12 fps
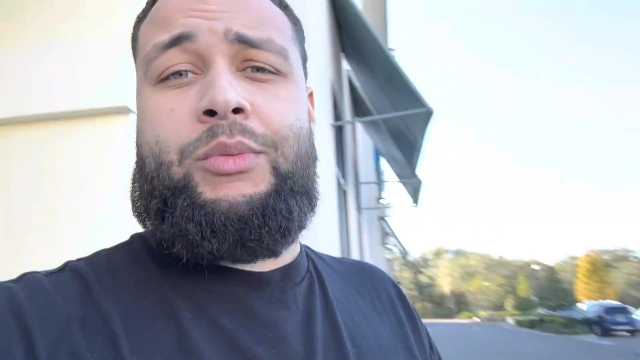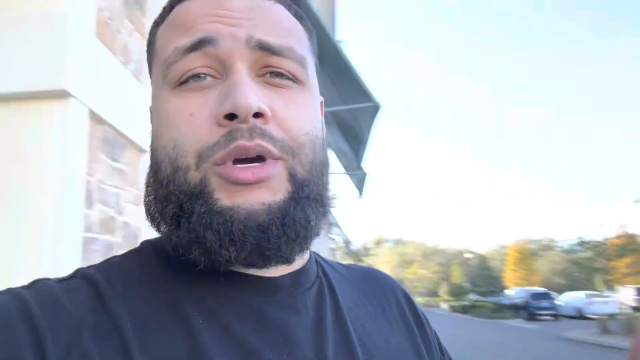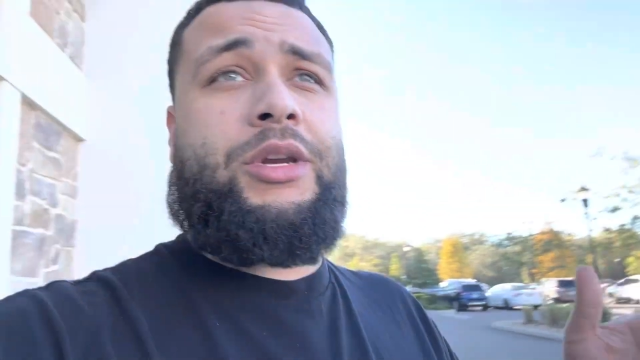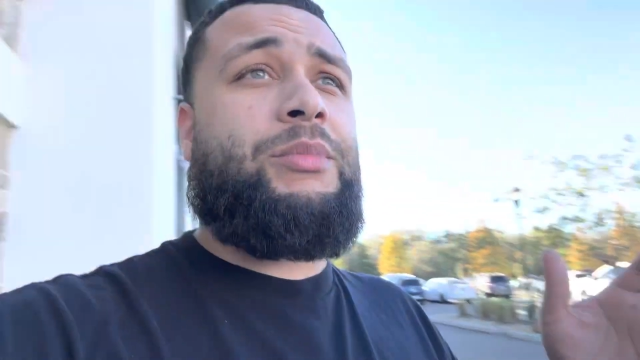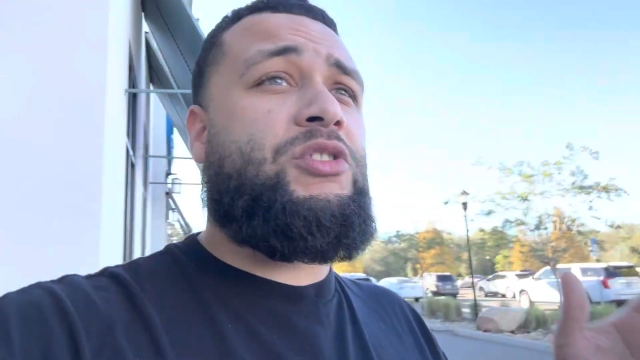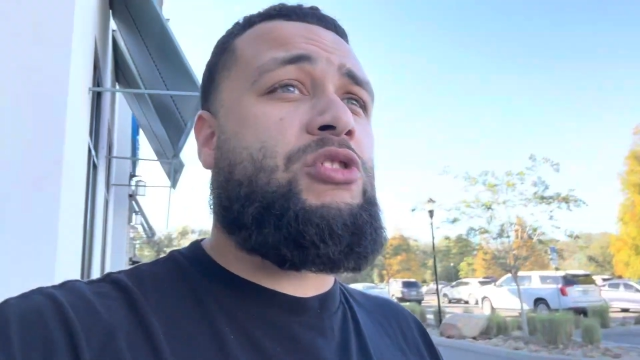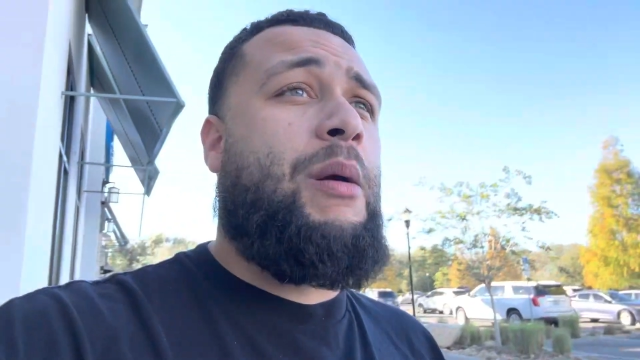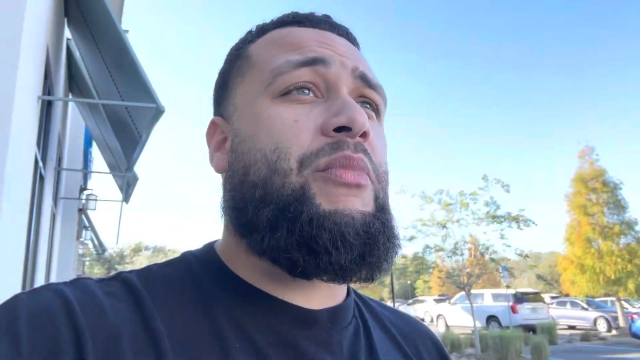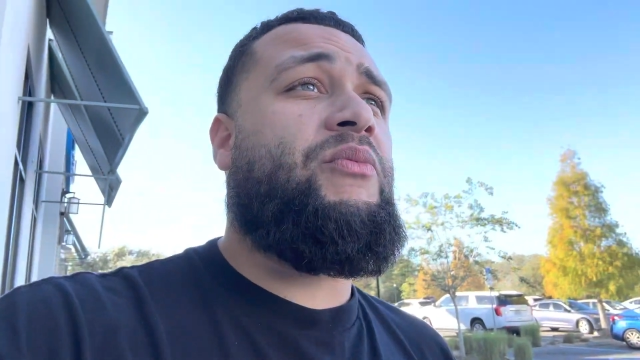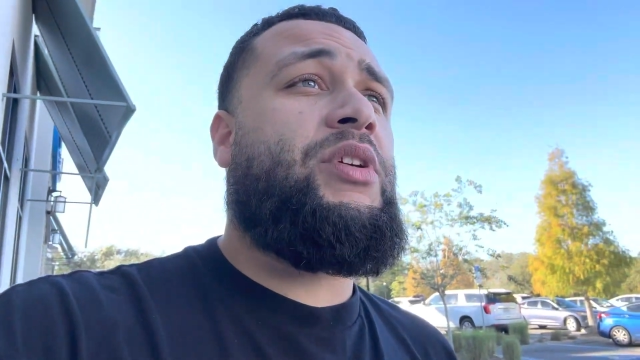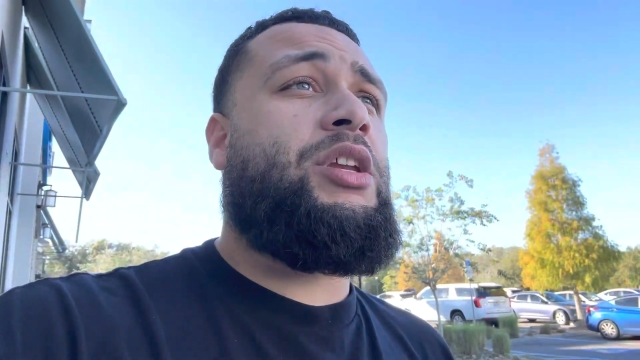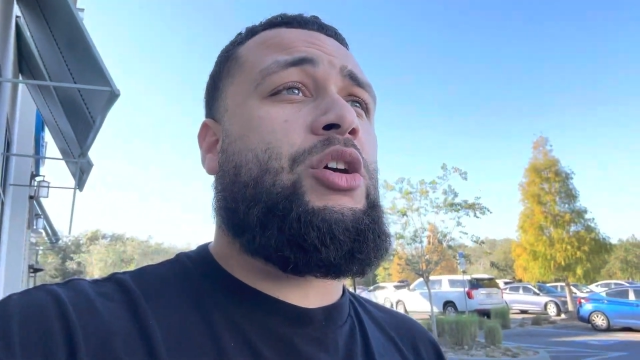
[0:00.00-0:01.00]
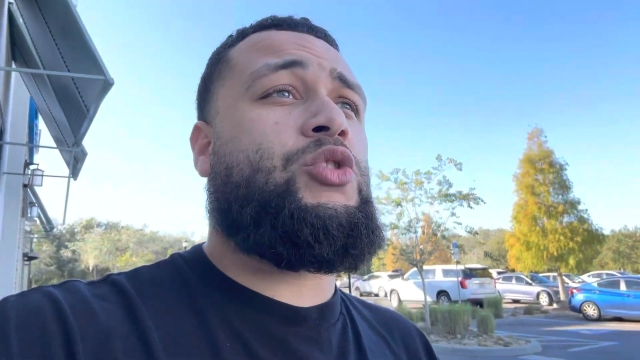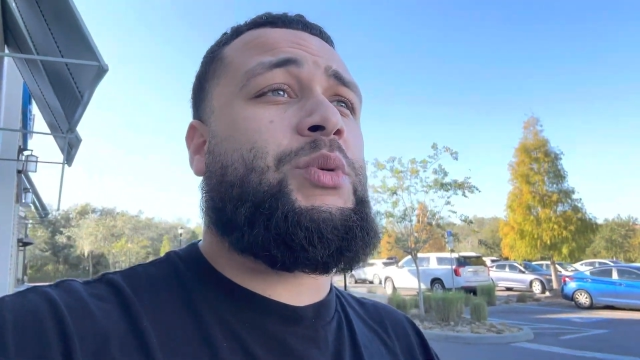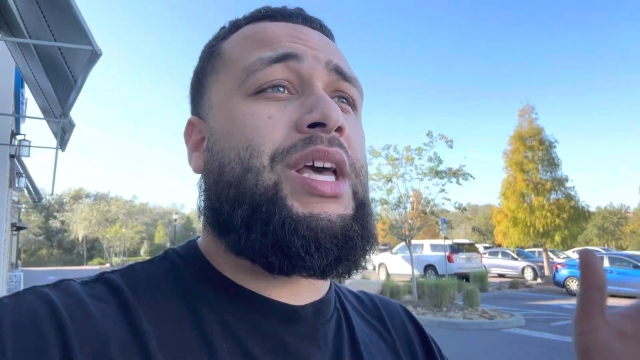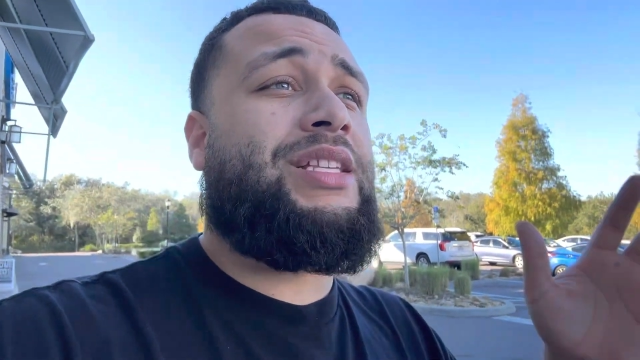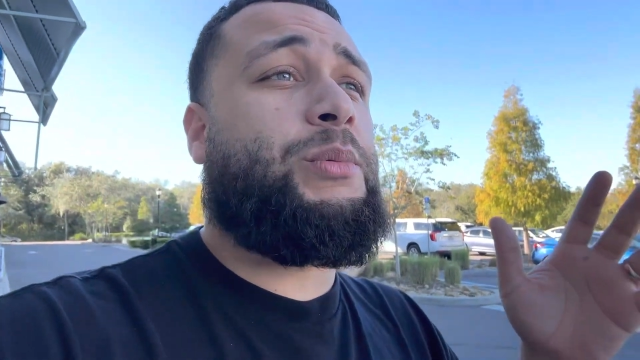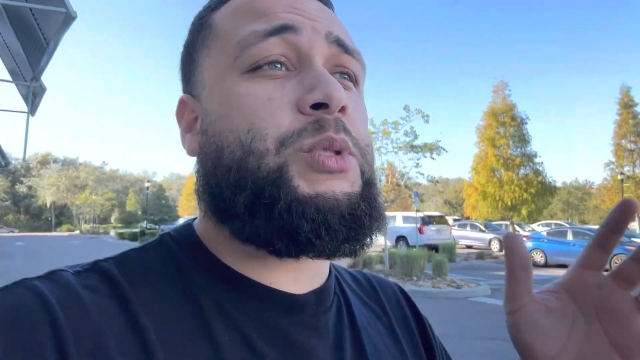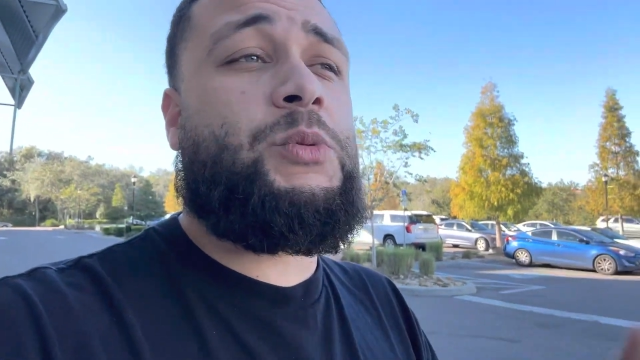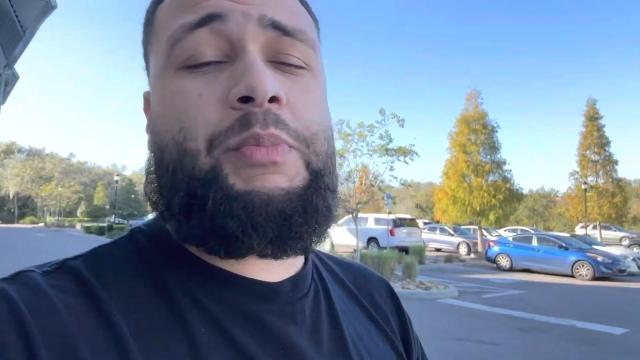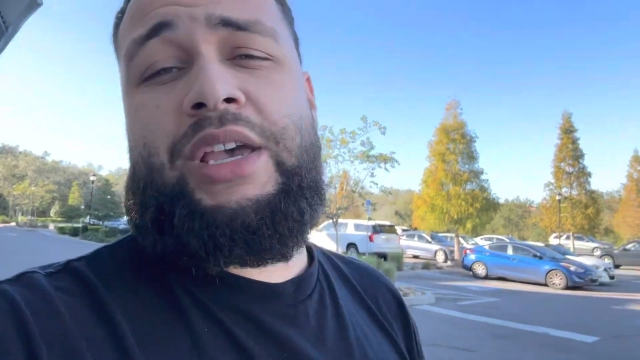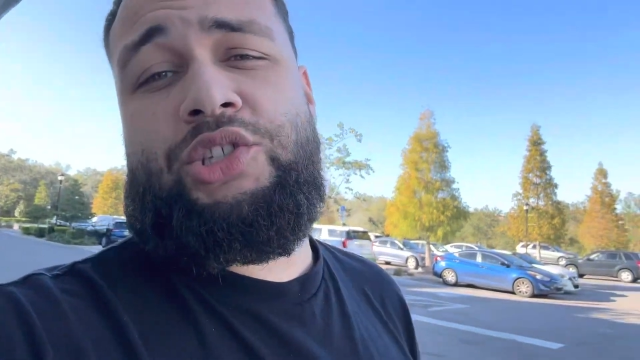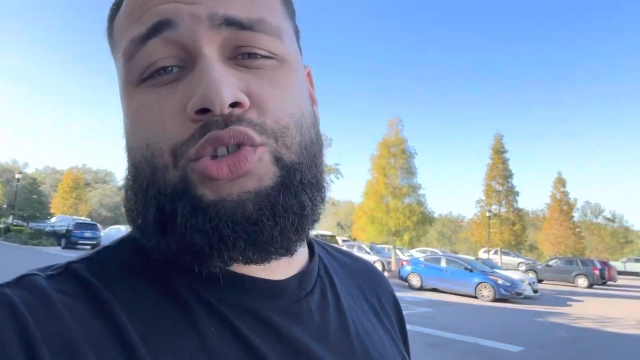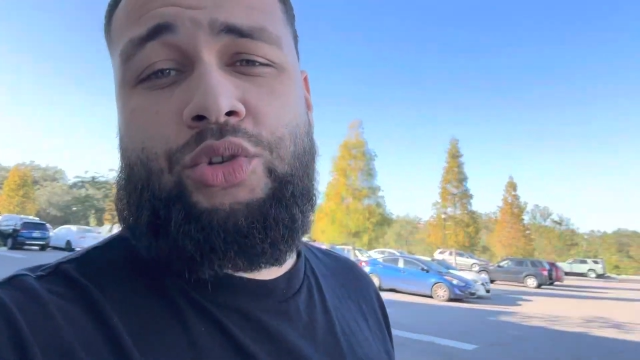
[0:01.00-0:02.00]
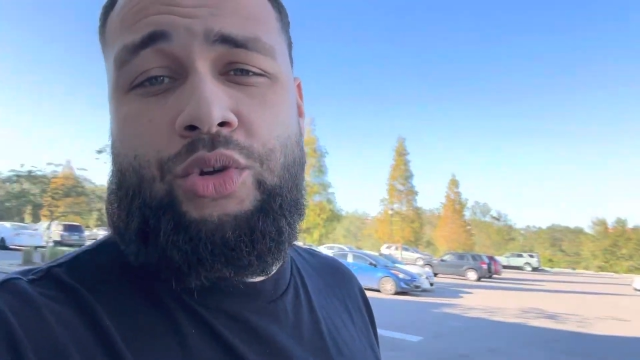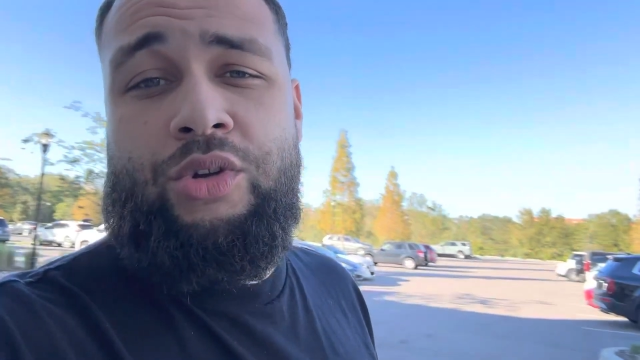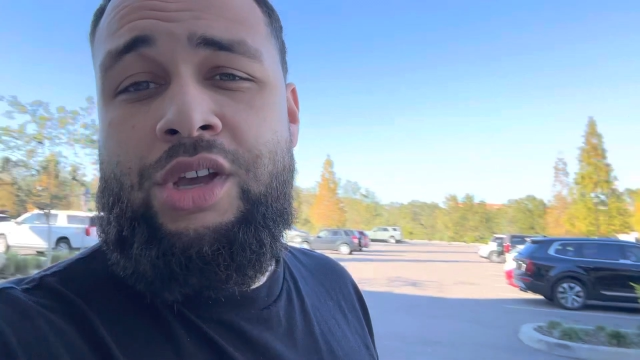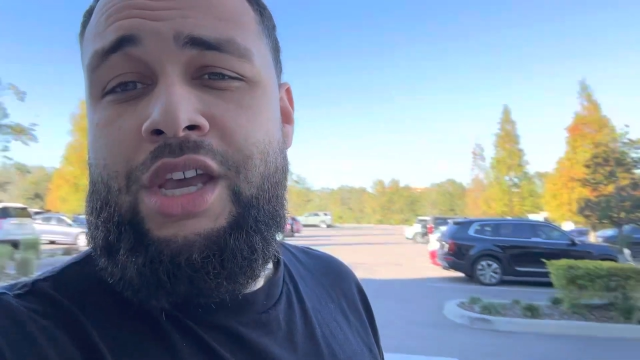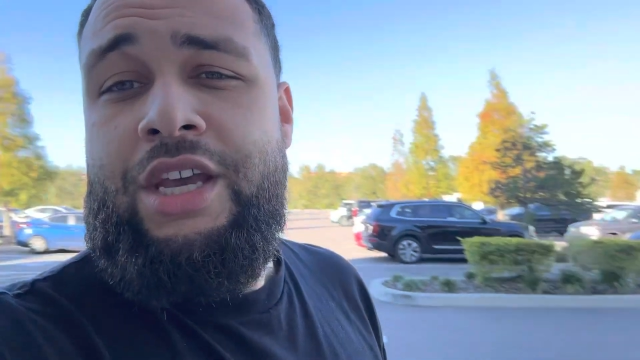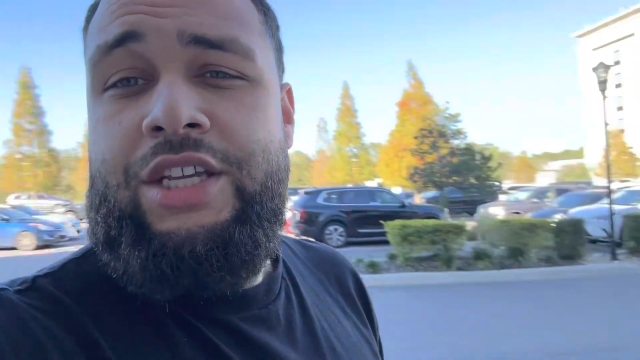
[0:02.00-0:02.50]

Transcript: We're gonna be dropping videos. We got some special